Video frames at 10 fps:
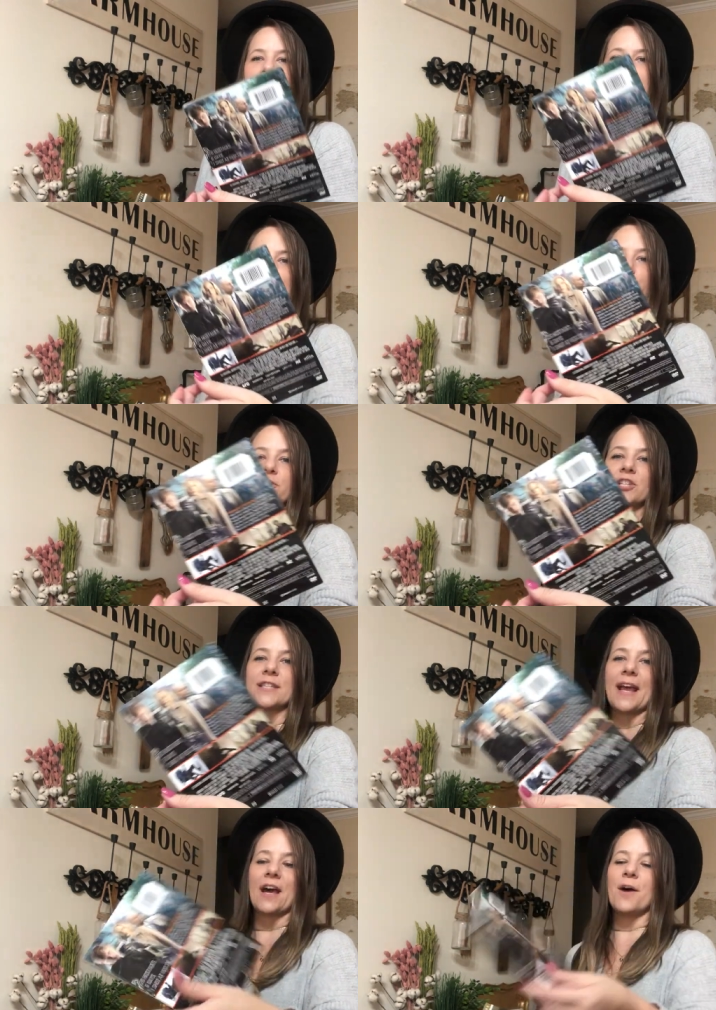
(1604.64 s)
This is for just
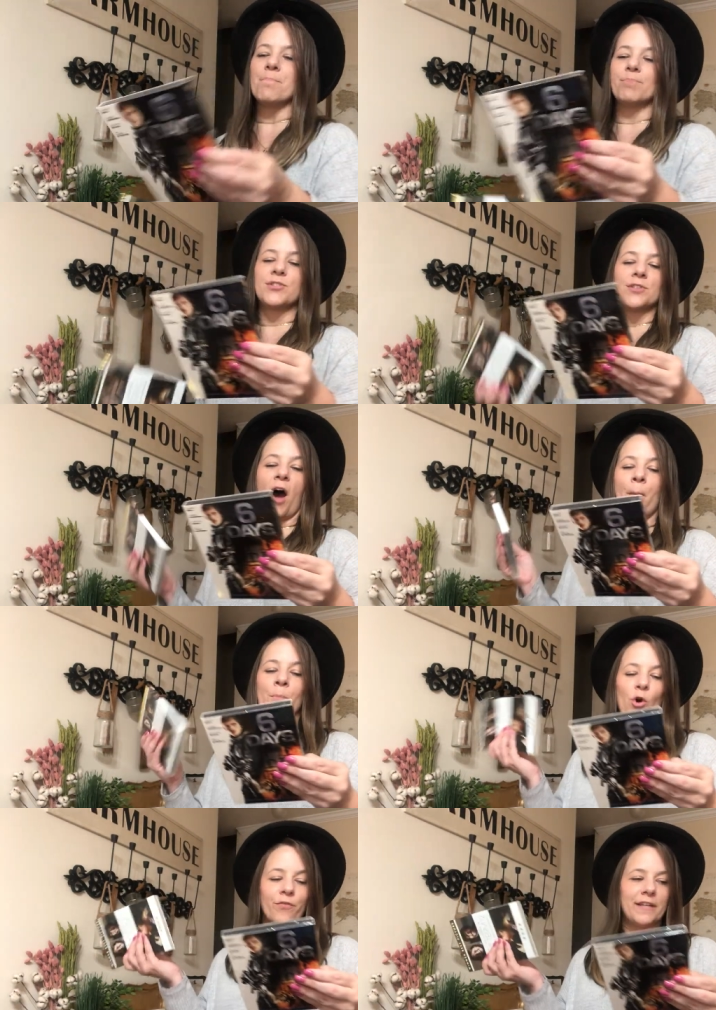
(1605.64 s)
like a, a
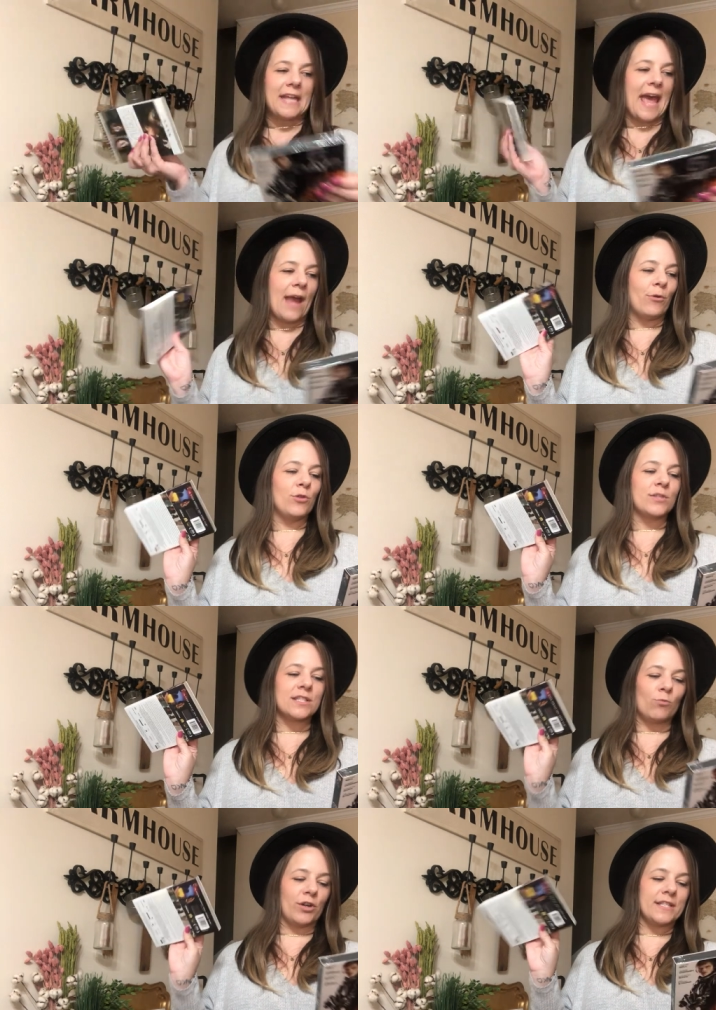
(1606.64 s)
movie day where you
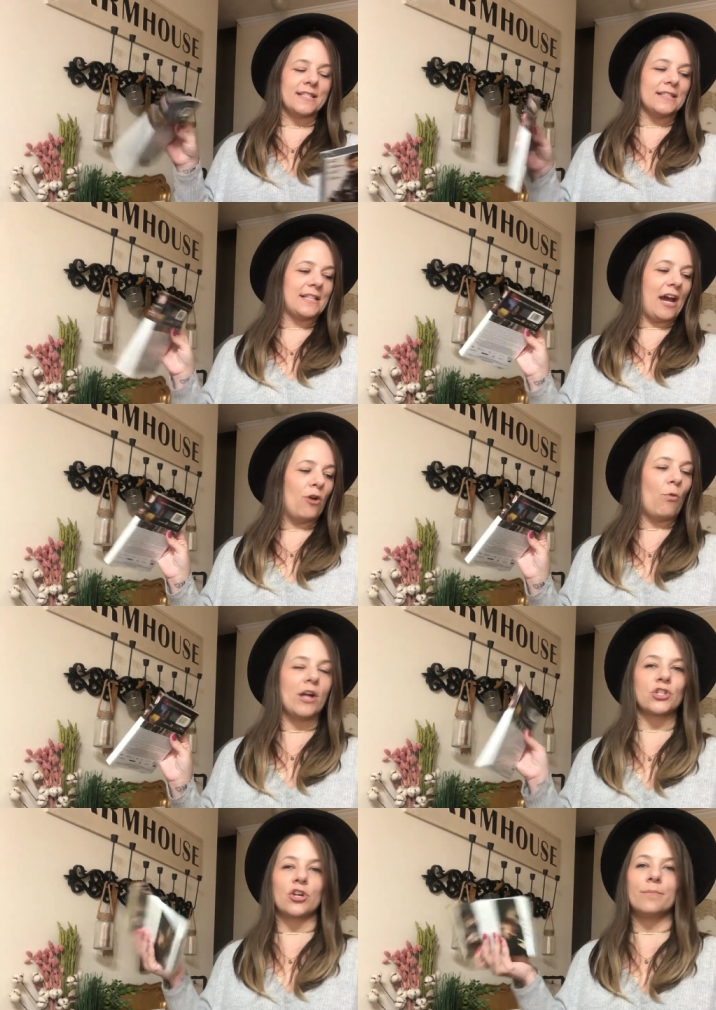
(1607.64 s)
want to sit down,
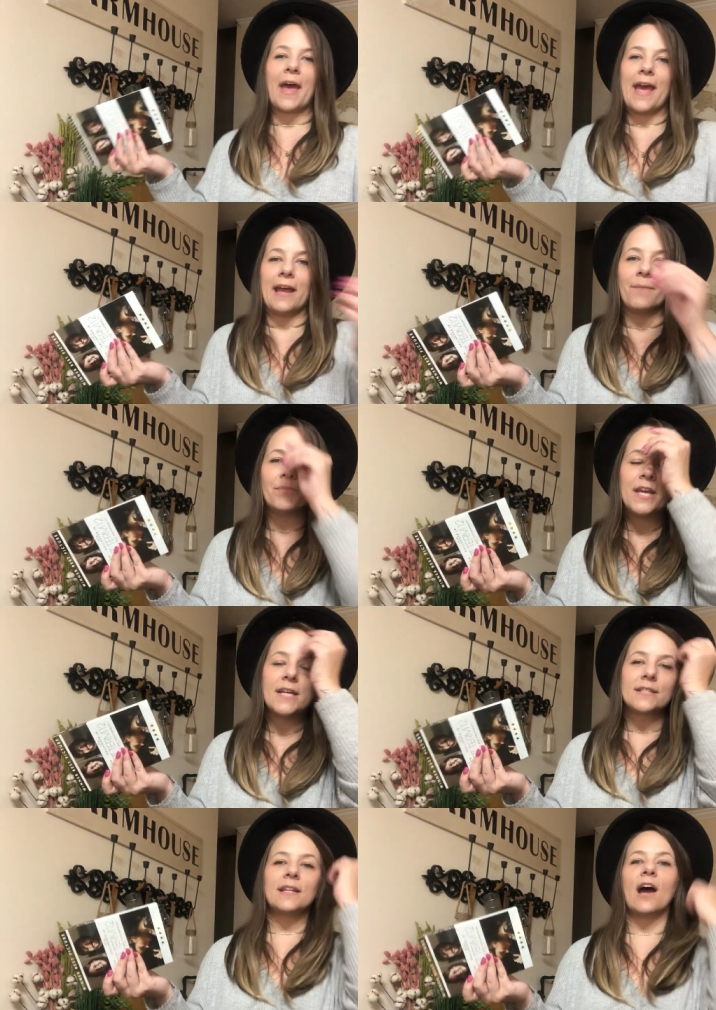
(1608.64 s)
watch, hey,
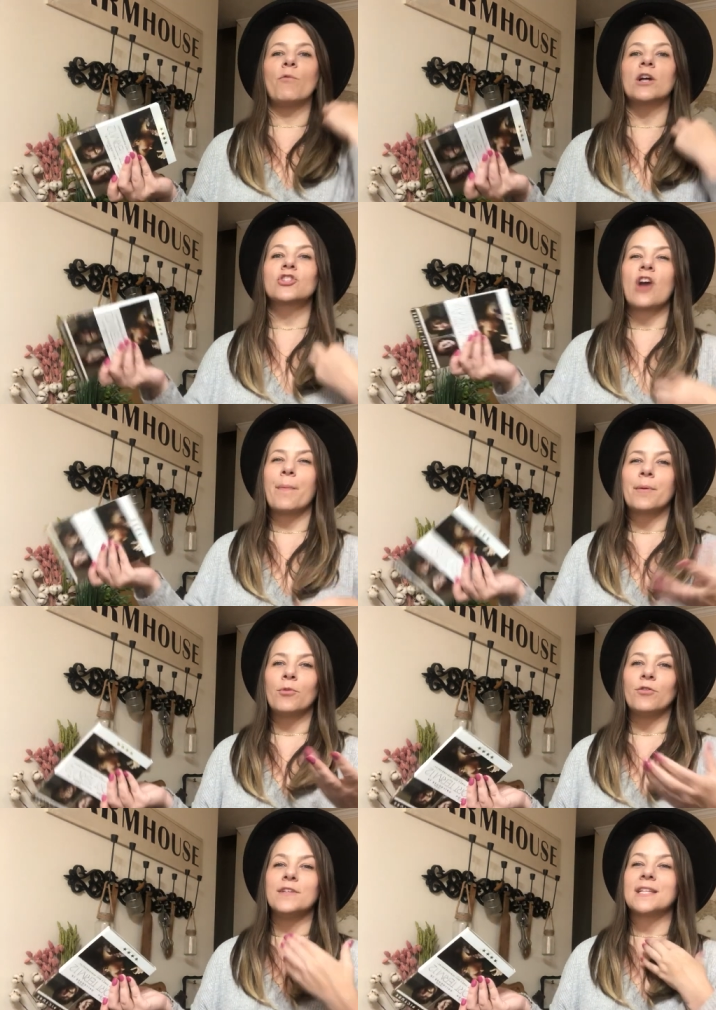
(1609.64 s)
sit down, watch crappy
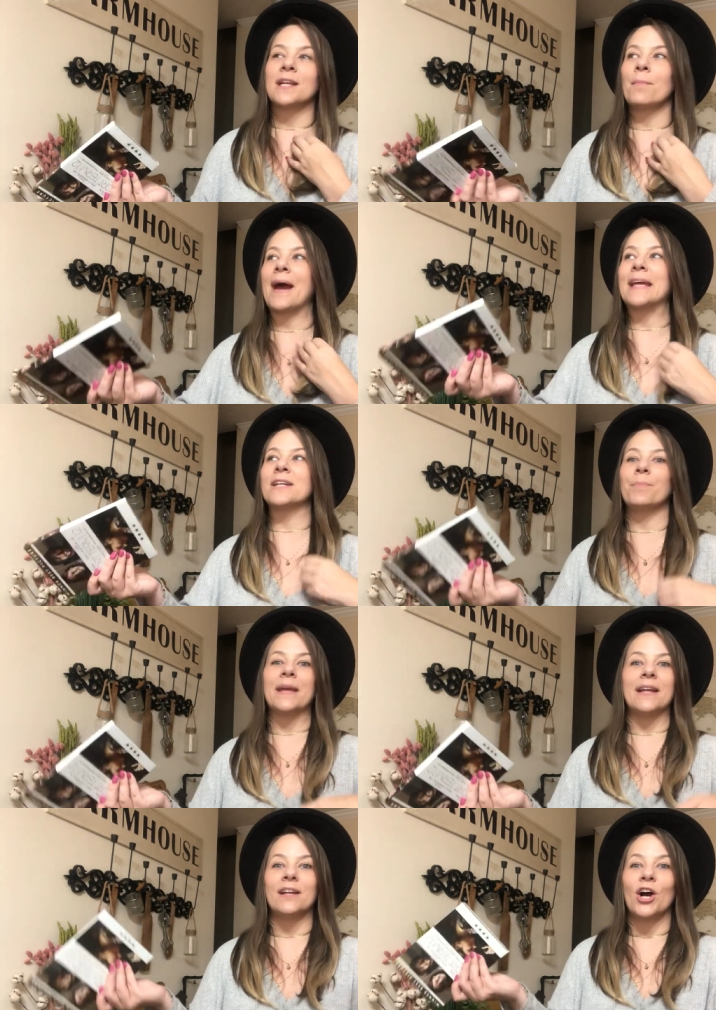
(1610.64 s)
movies, and it might end up
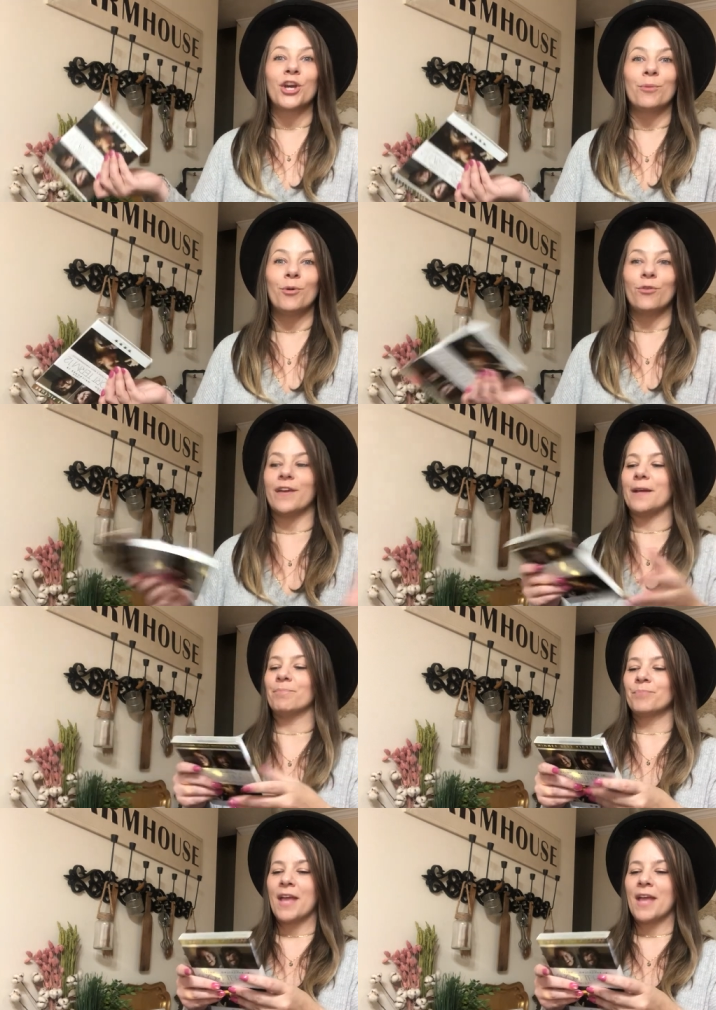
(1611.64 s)
being a good movie.